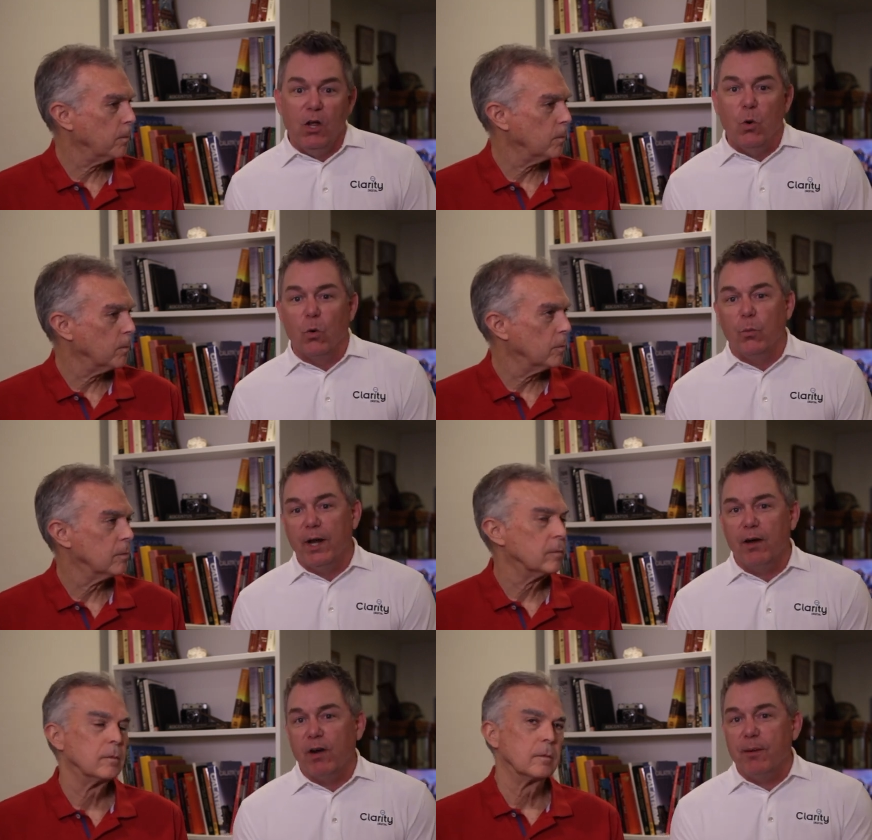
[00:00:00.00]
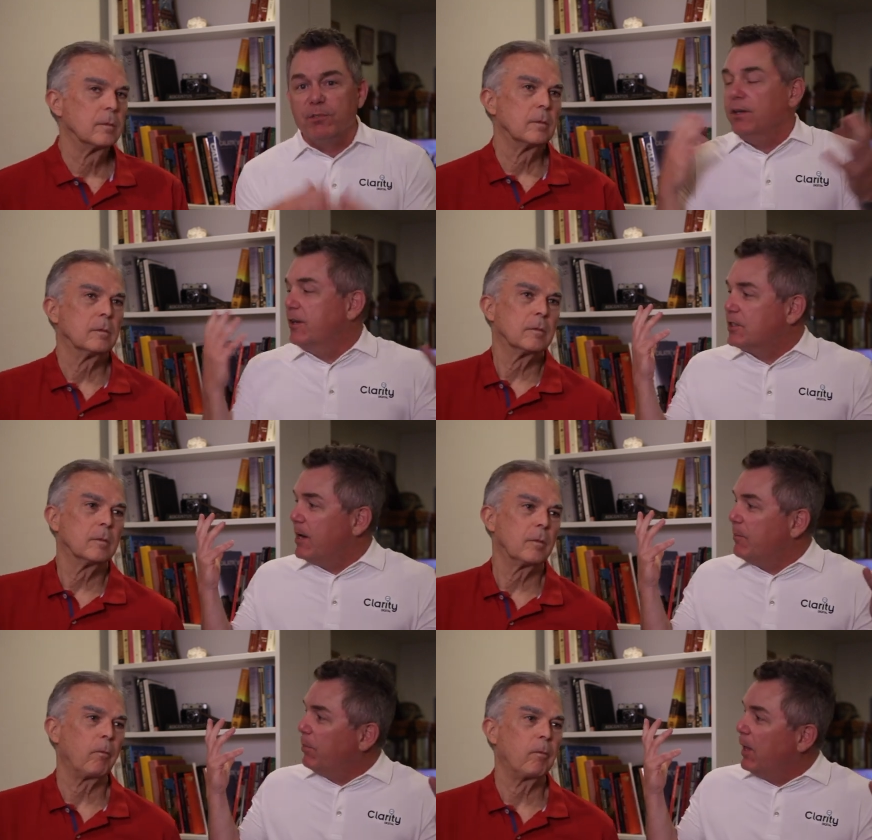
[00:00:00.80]
Speaker 1: or whatever. I'm still in the
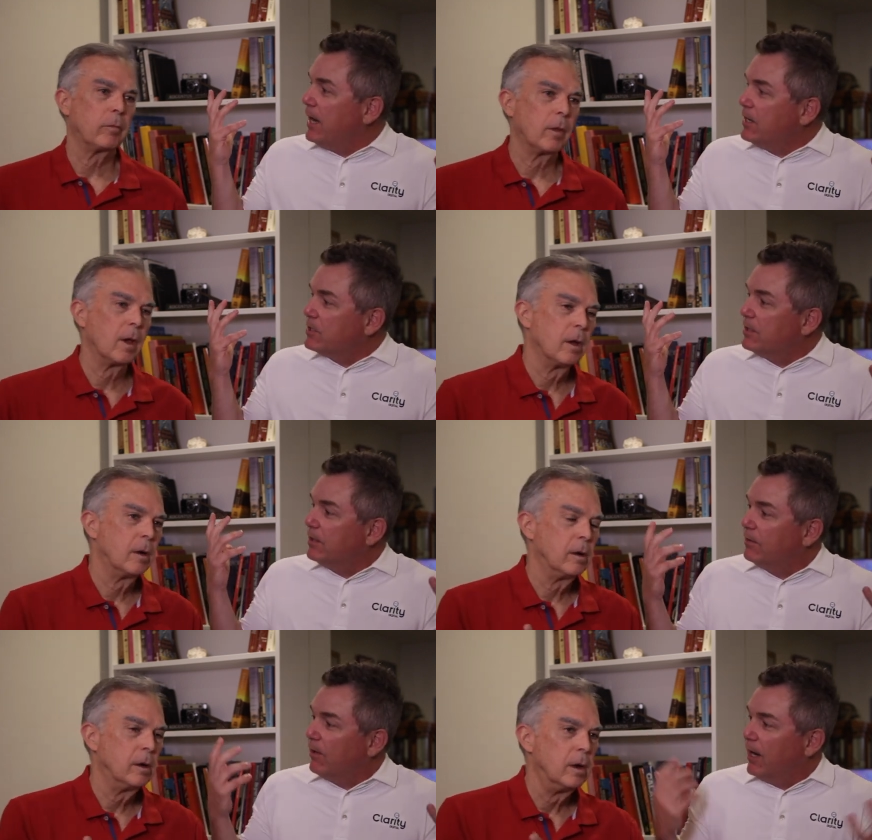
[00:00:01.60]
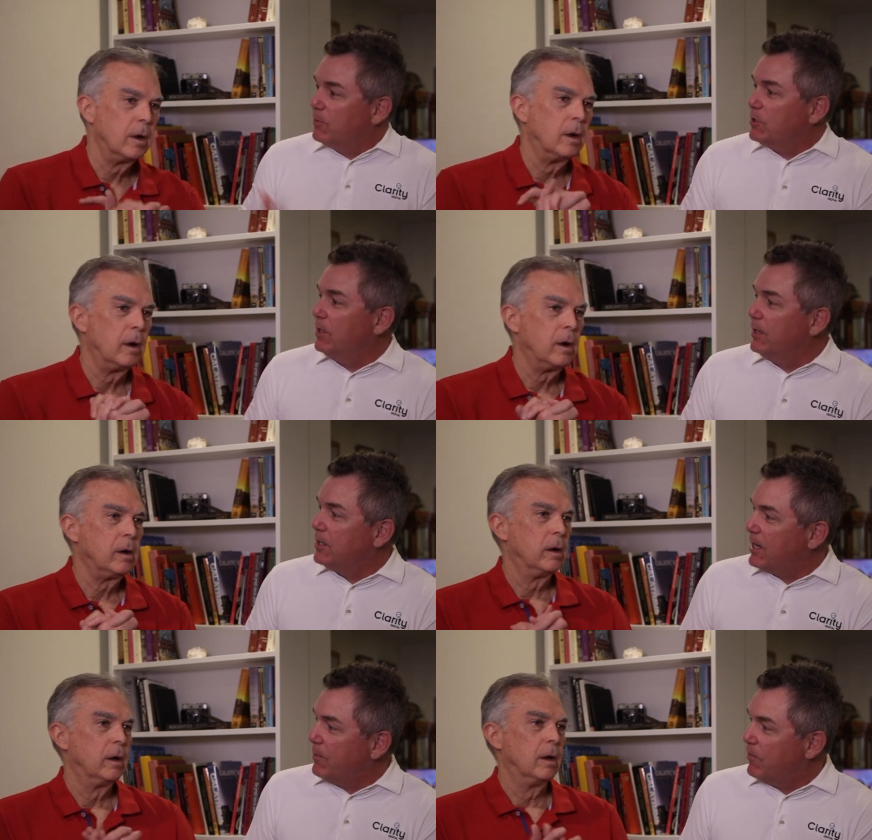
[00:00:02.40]
same place, right? I'm still in the
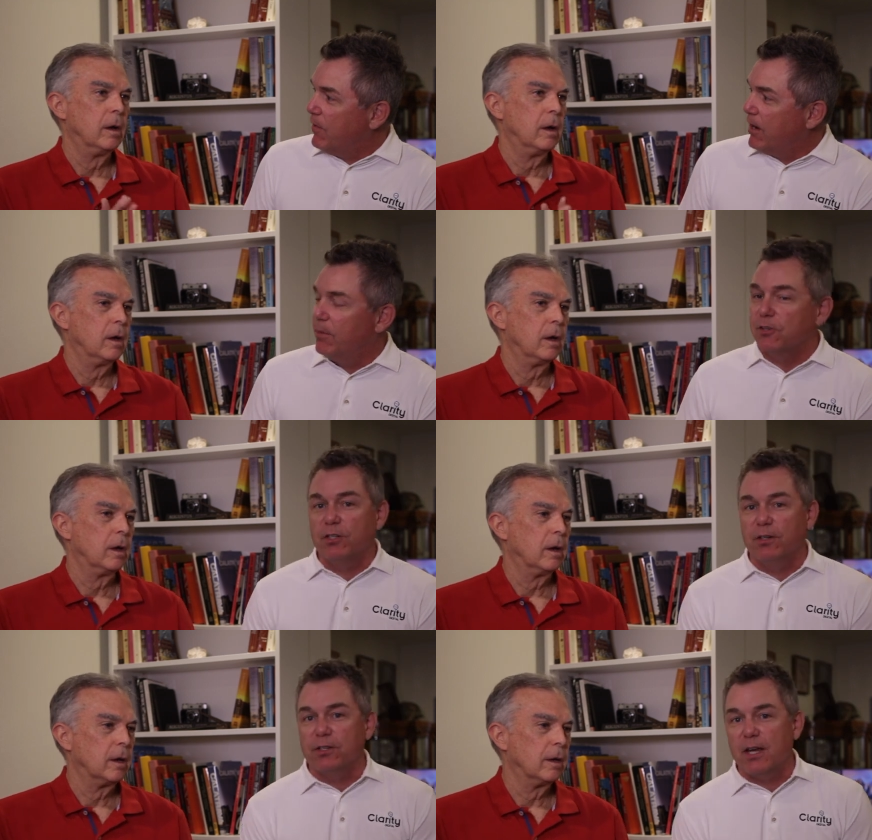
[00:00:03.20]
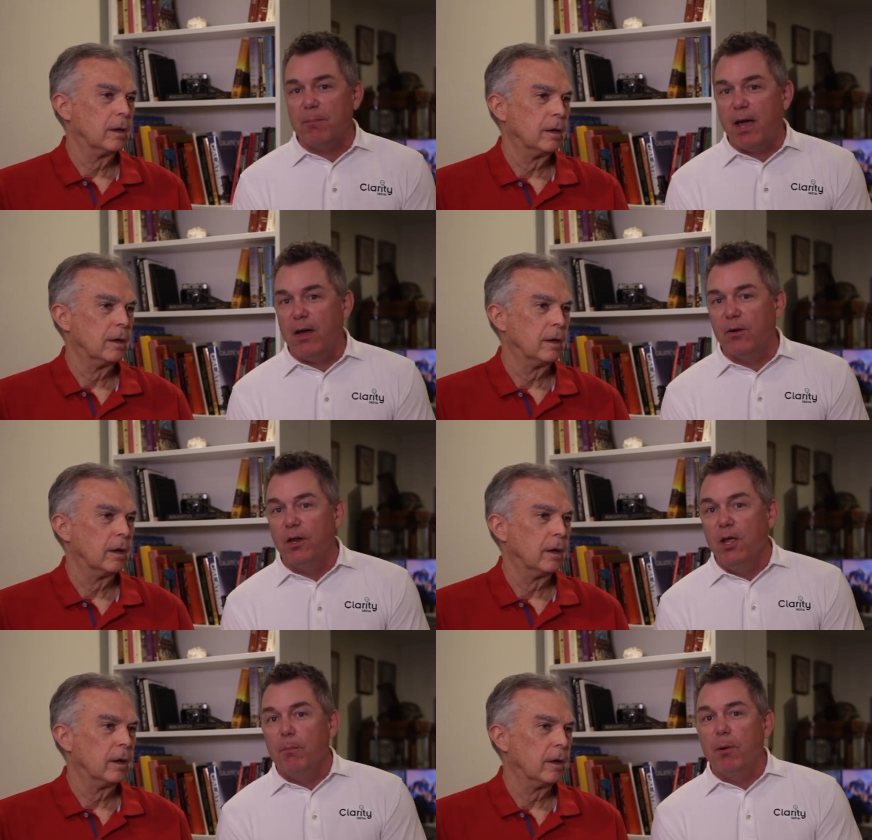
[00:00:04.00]
same environment, I'm still in the same mountain,
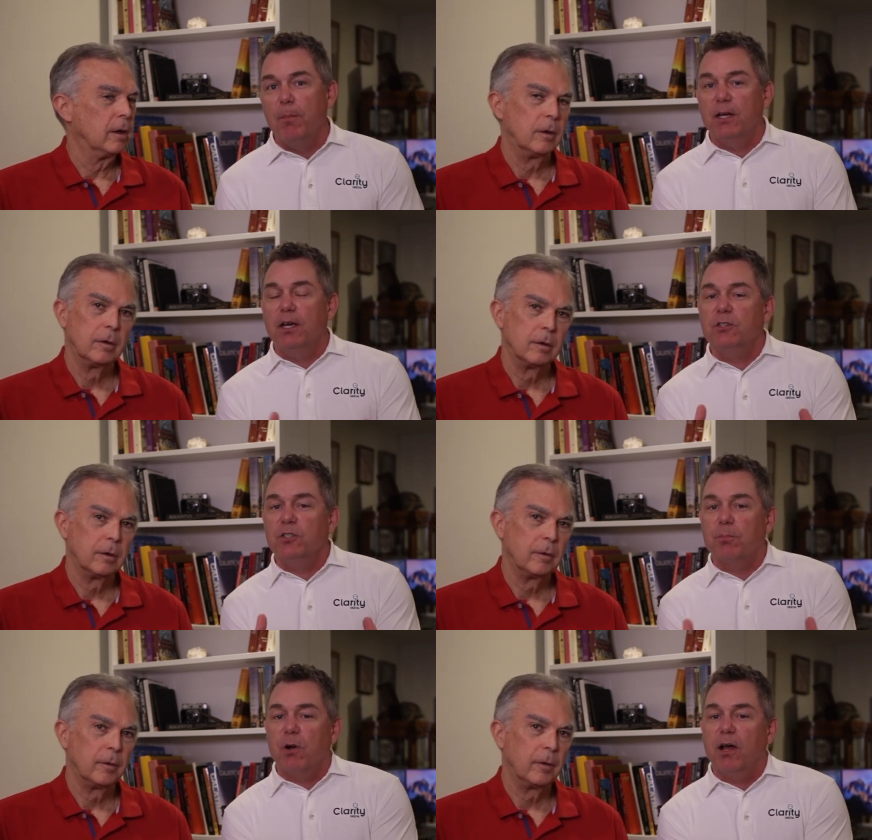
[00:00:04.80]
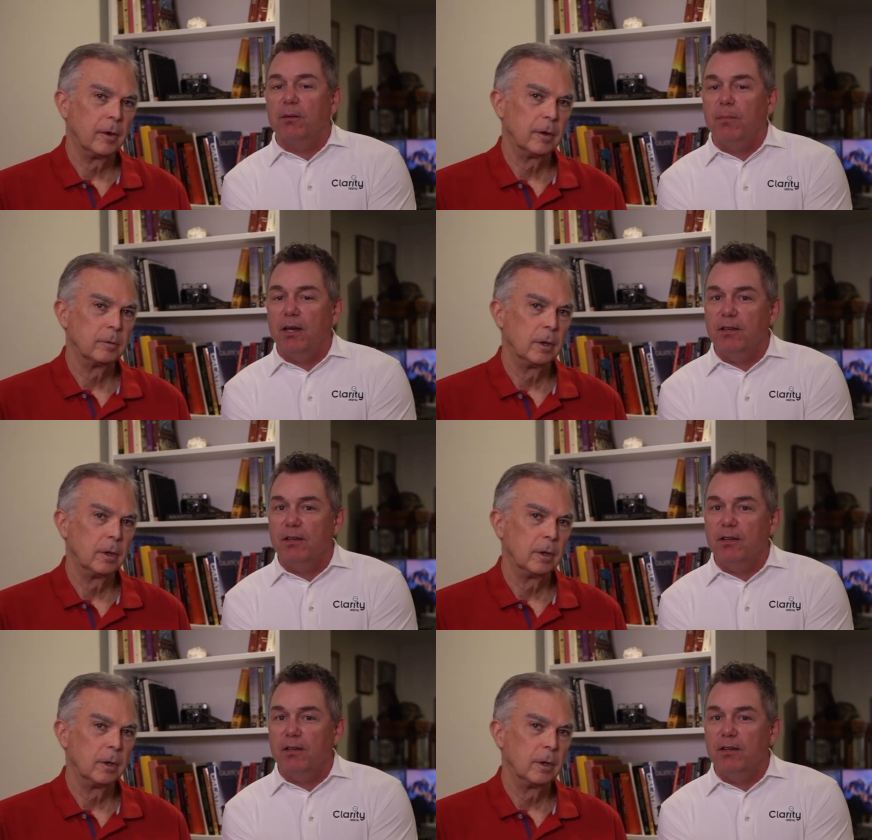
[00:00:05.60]
but because the product made a